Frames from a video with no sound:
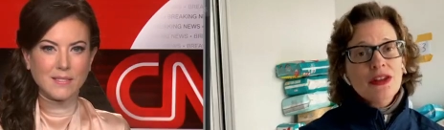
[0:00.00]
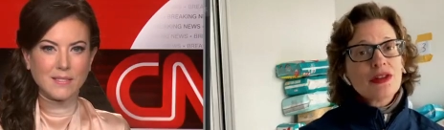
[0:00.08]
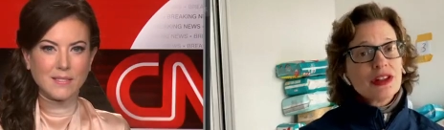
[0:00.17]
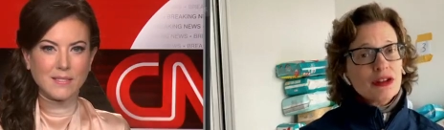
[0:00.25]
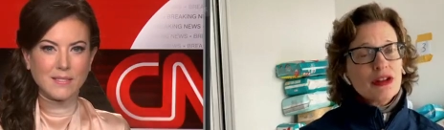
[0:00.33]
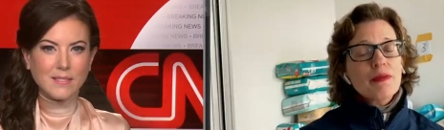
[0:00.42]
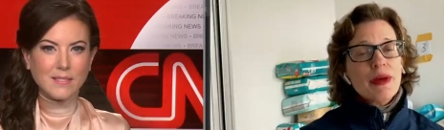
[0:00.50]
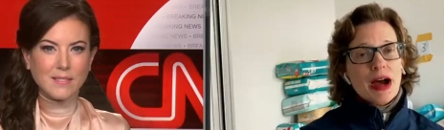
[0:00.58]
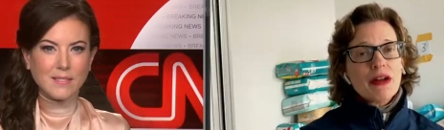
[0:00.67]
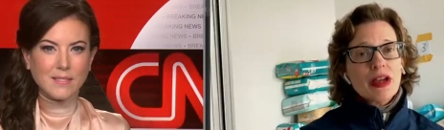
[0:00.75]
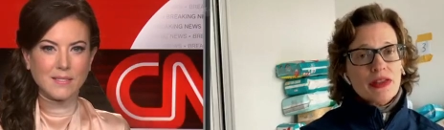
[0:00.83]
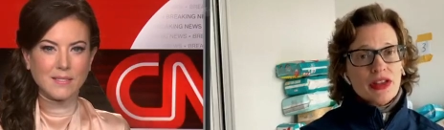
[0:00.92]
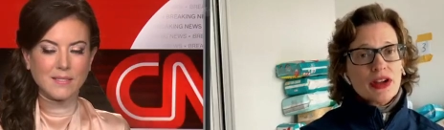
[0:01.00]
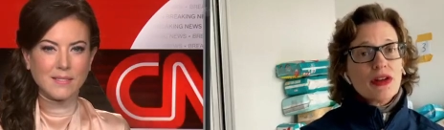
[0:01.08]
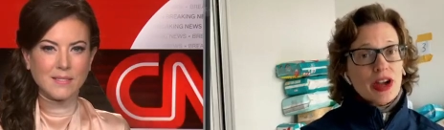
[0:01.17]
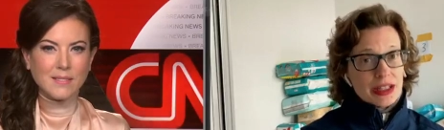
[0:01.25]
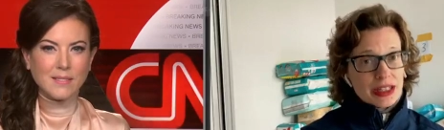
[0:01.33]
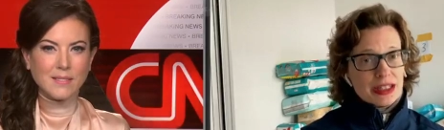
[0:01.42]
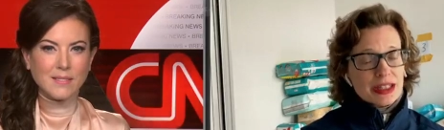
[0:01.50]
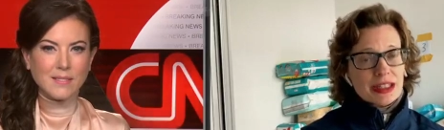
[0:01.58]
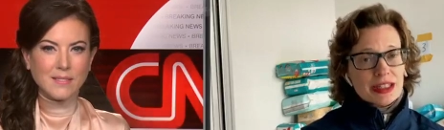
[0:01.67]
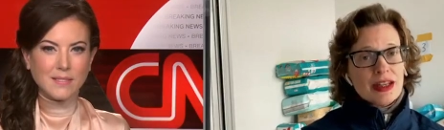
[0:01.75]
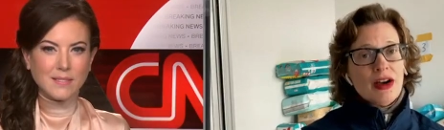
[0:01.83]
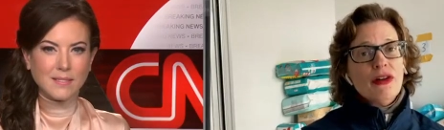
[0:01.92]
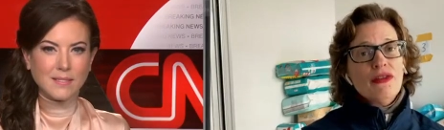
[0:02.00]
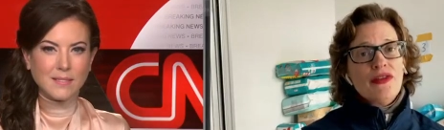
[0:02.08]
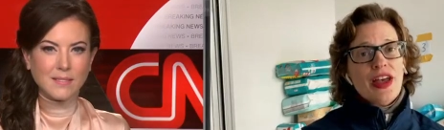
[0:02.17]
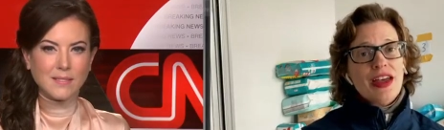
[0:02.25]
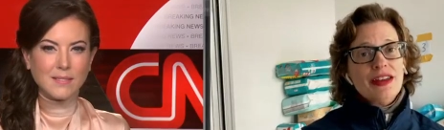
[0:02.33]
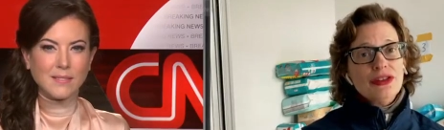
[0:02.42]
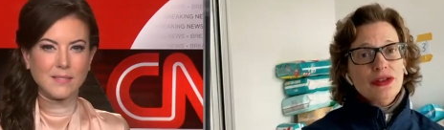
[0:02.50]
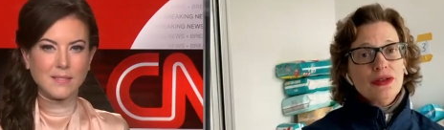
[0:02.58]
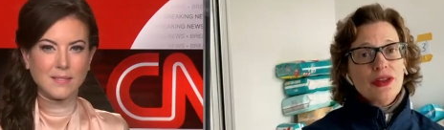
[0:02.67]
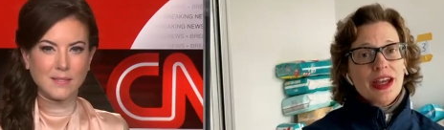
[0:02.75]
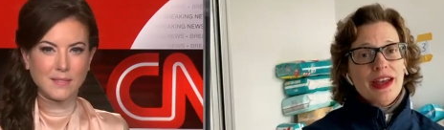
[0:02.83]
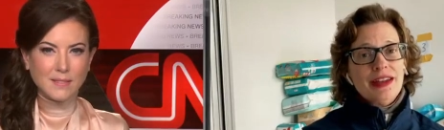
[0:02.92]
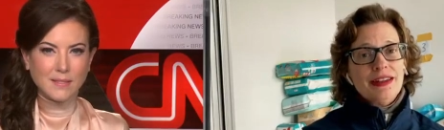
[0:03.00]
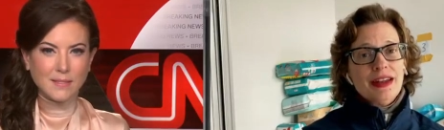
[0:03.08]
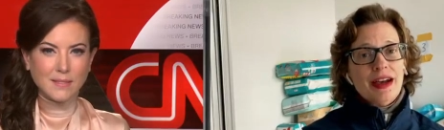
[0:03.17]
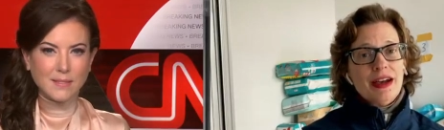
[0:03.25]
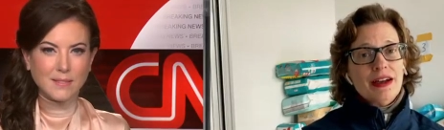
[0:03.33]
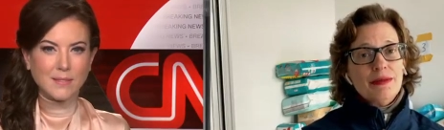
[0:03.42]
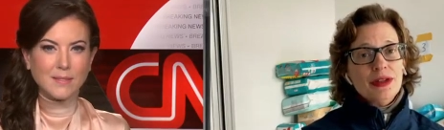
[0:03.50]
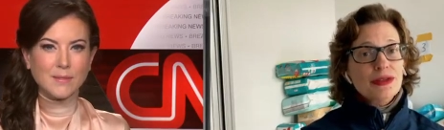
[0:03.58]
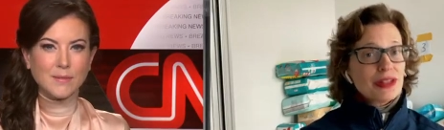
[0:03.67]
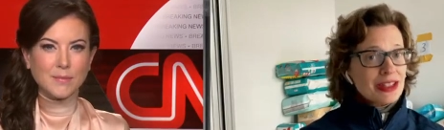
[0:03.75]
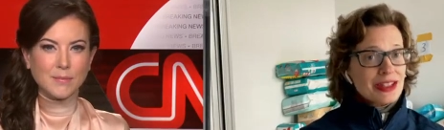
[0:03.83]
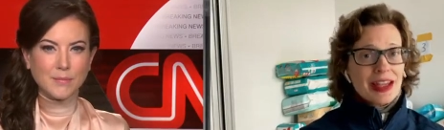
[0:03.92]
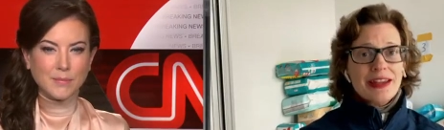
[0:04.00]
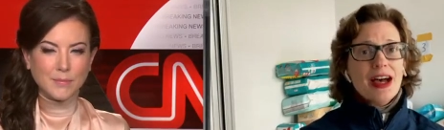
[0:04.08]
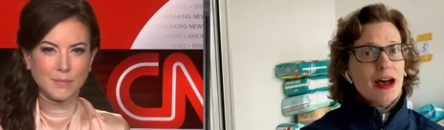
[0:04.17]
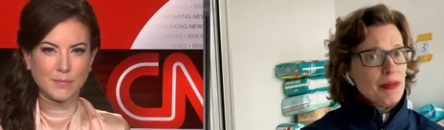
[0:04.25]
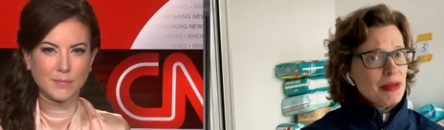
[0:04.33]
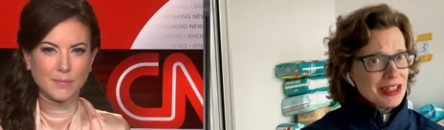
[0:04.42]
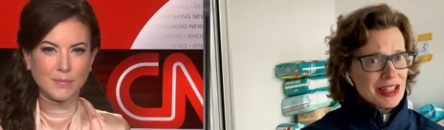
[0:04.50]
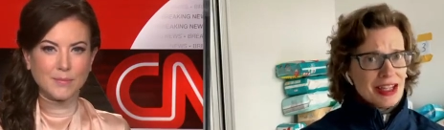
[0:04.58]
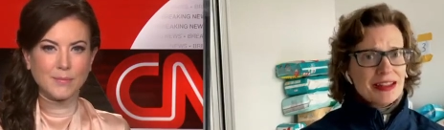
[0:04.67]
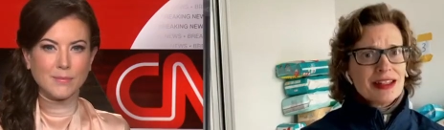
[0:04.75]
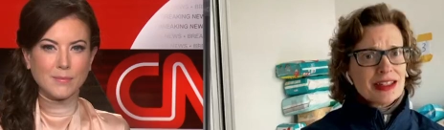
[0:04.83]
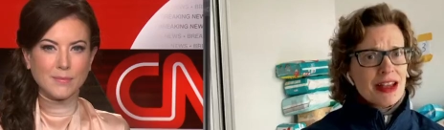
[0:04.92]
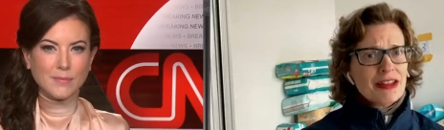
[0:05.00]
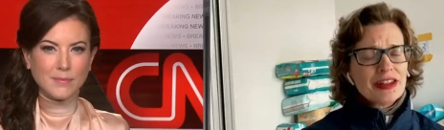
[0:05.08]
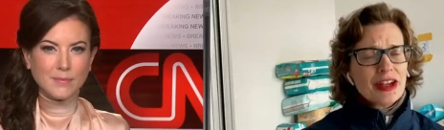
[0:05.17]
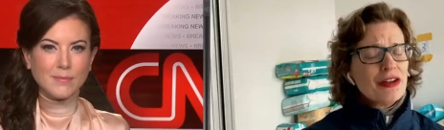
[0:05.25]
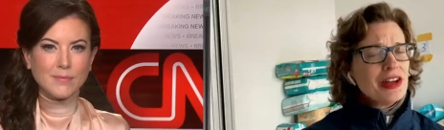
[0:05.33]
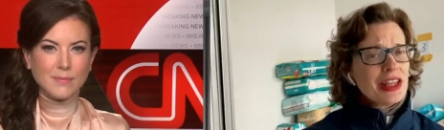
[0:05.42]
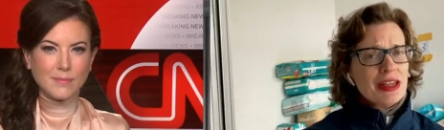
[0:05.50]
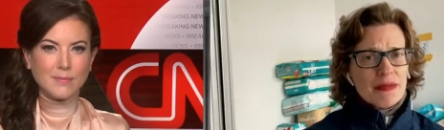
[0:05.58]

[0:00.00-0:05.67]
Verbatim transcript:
Speaker 1: you can learn about uh, the crisis itself, and you can um, you can stand up and stand in solidarity.